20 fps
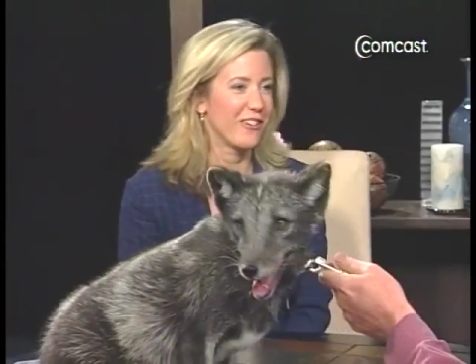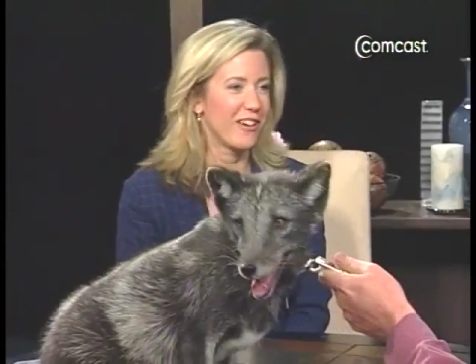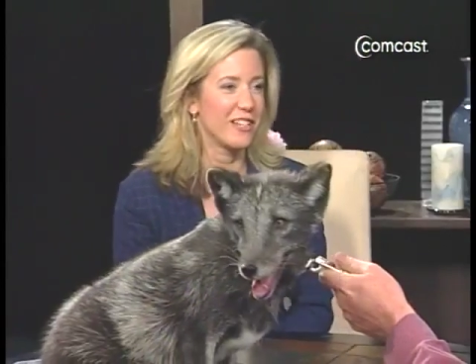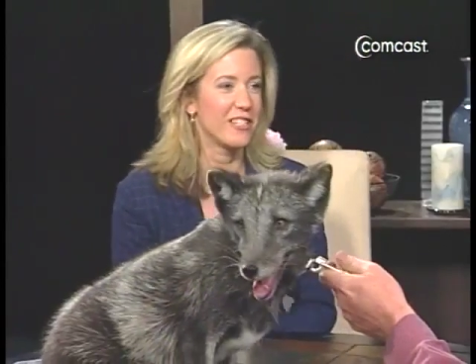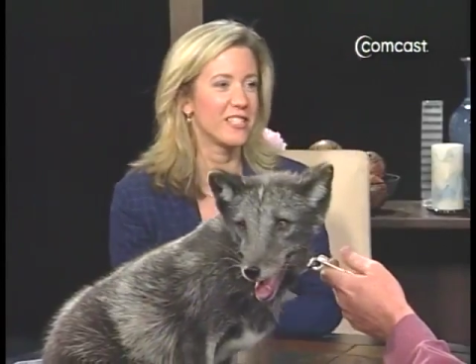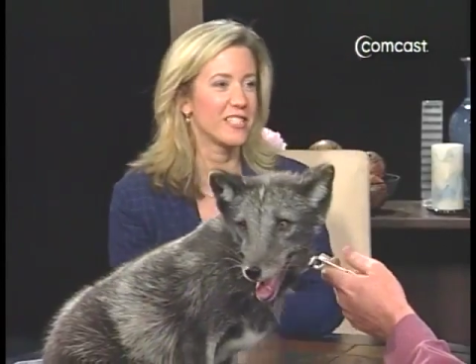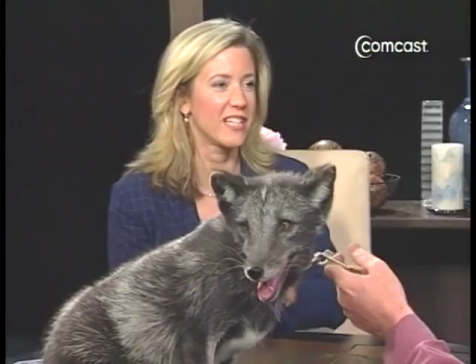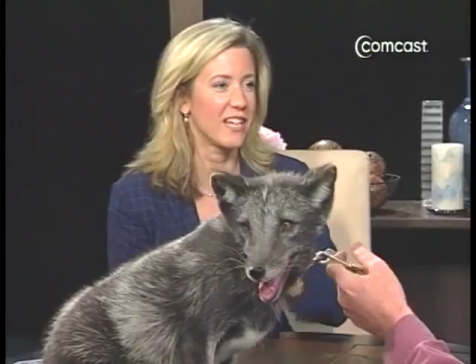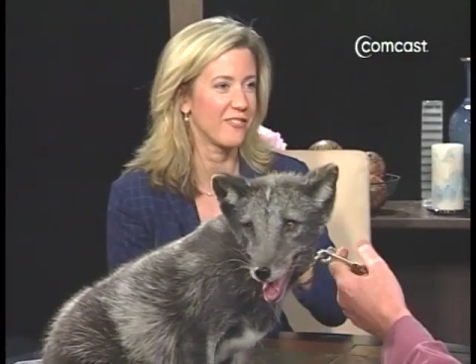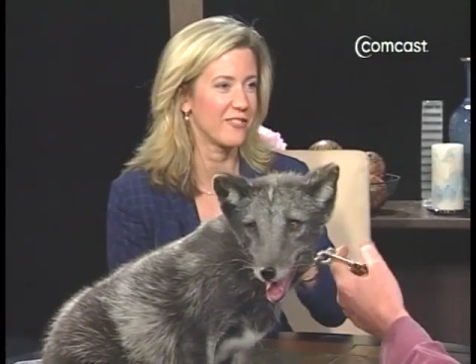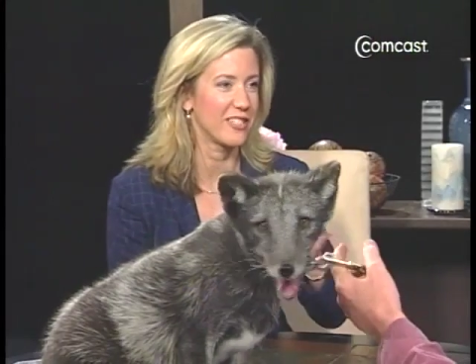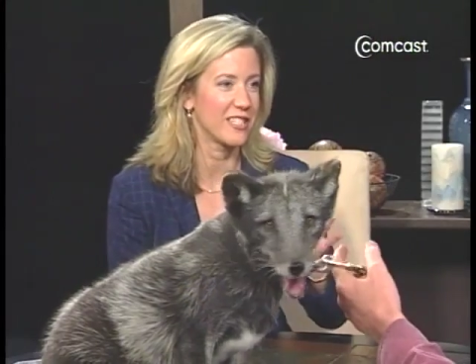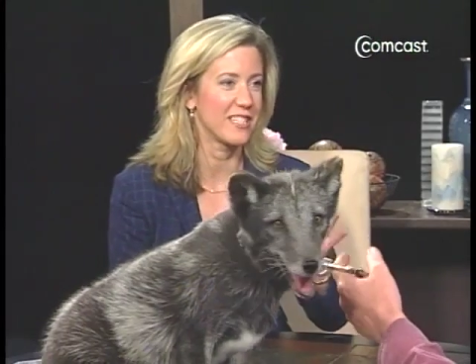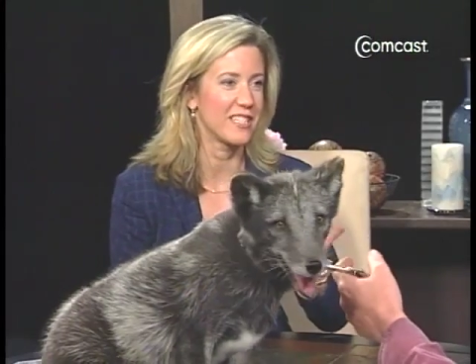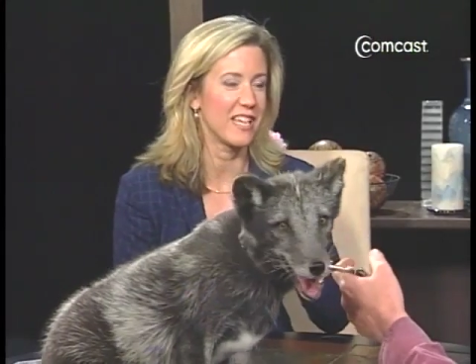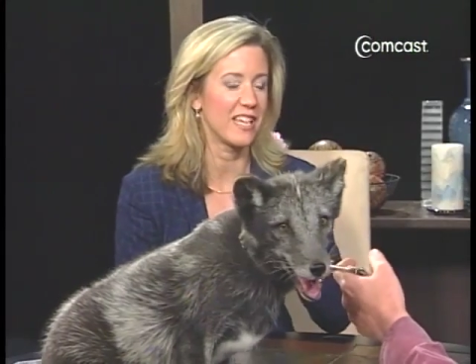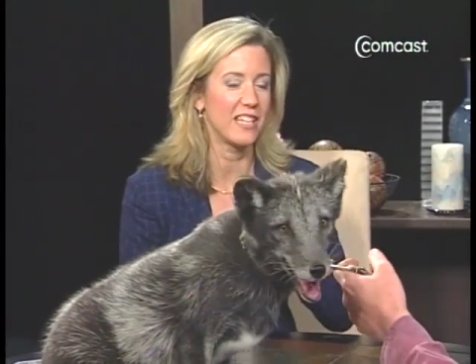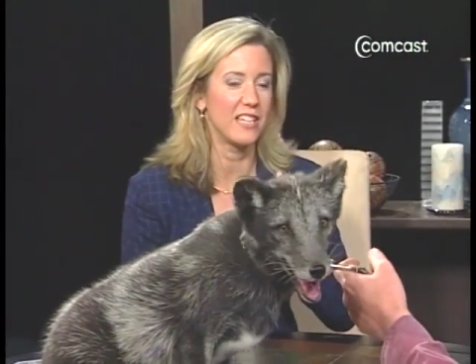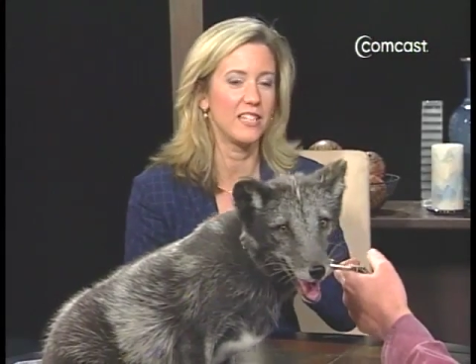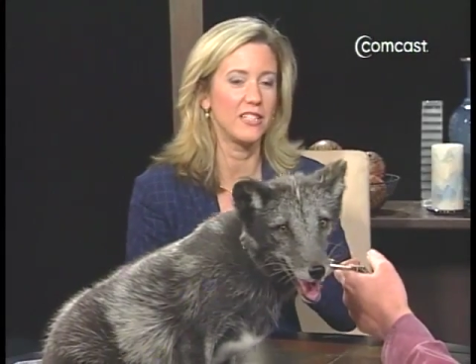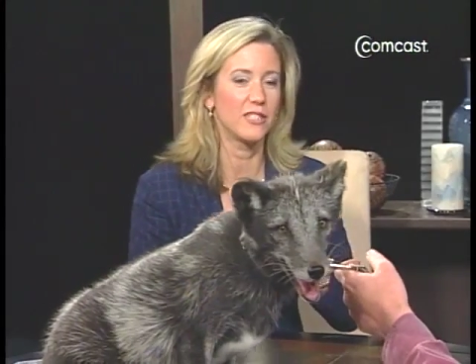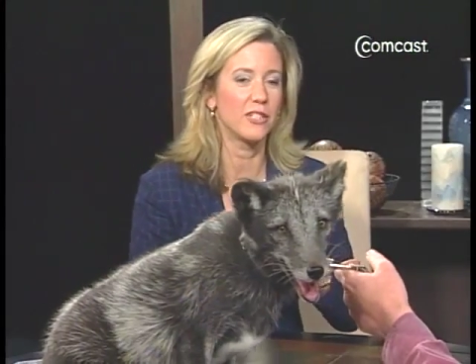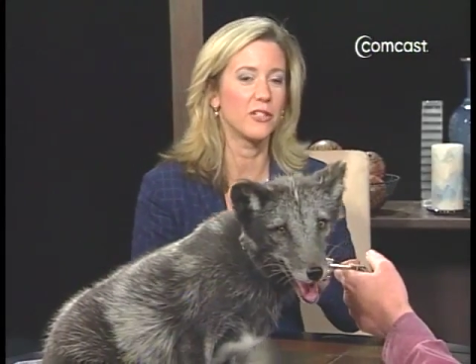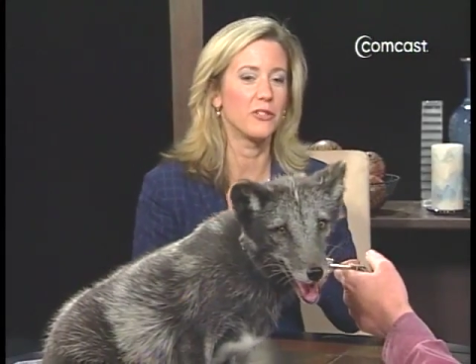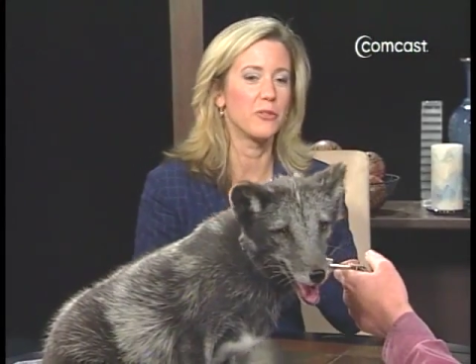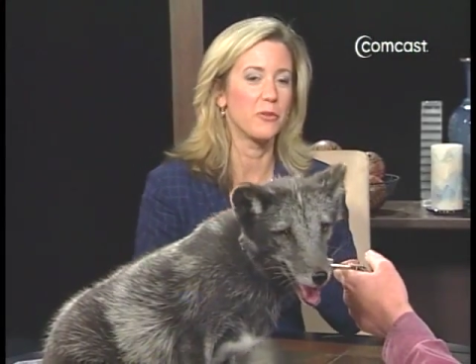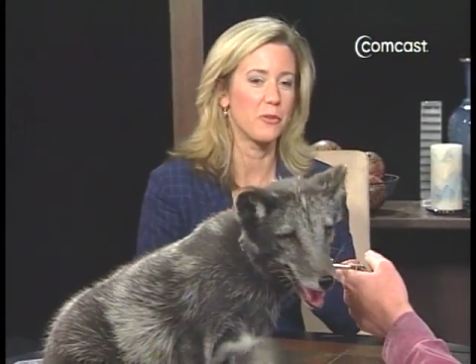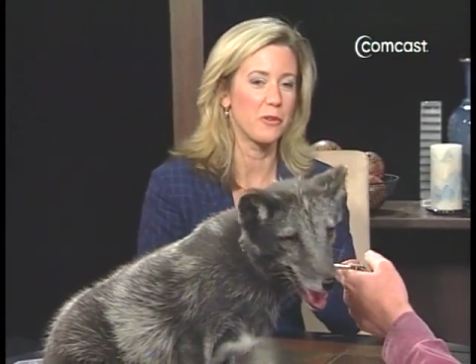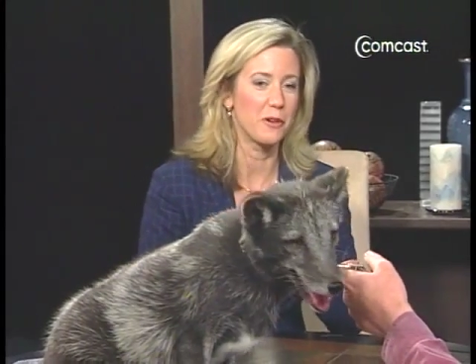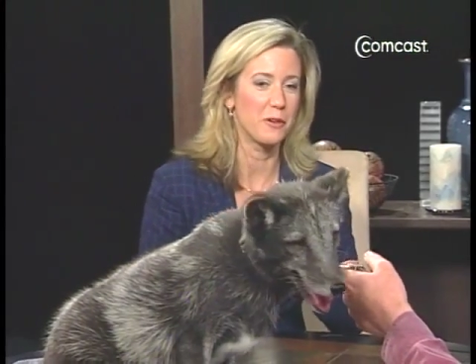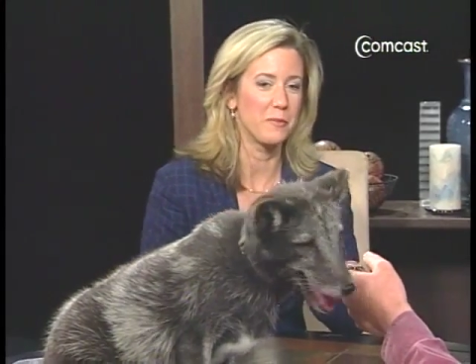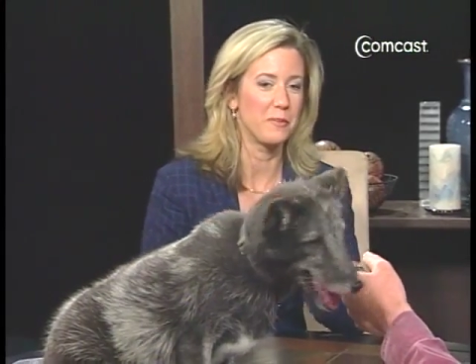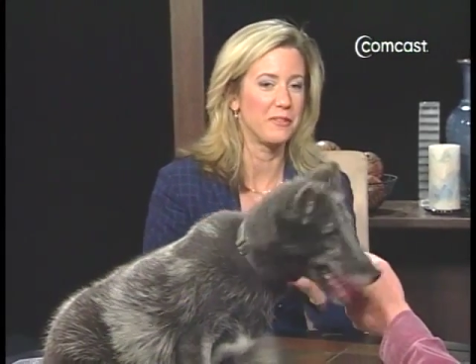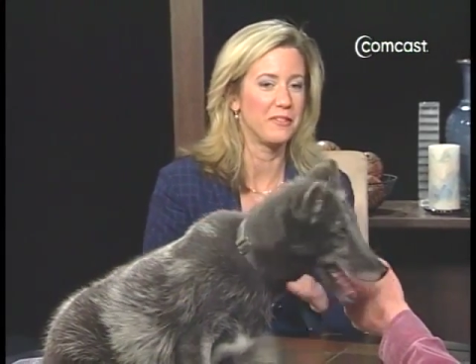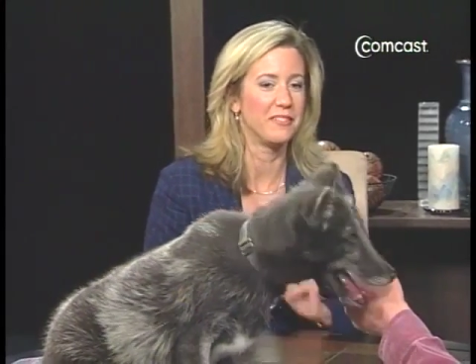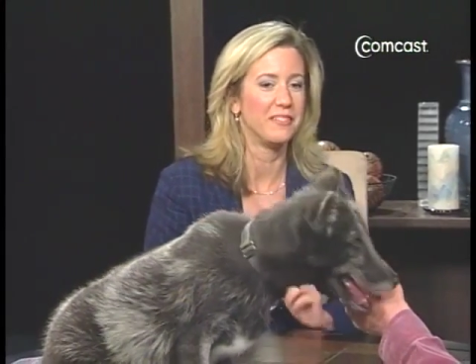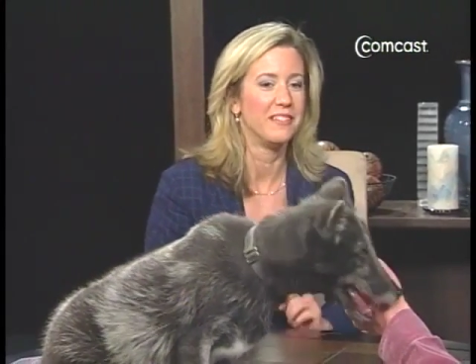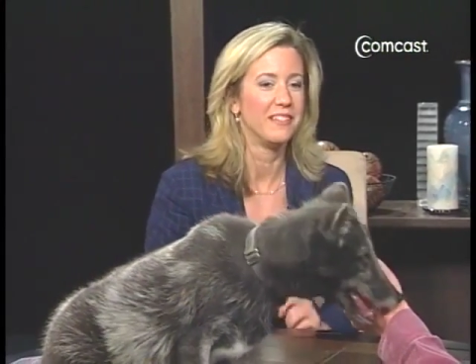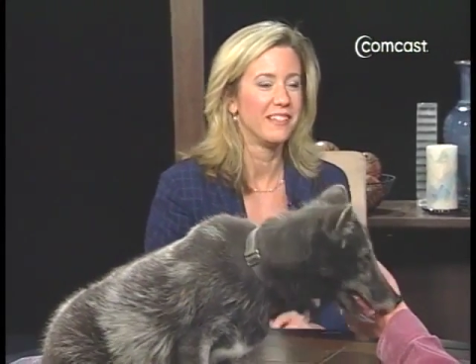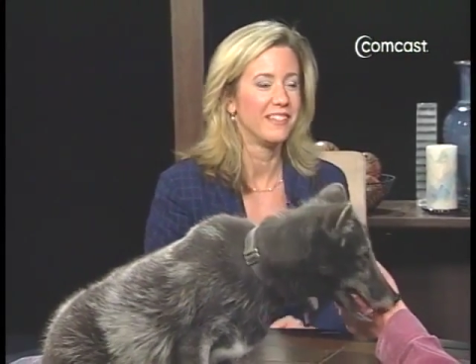I just have to say he's adorable.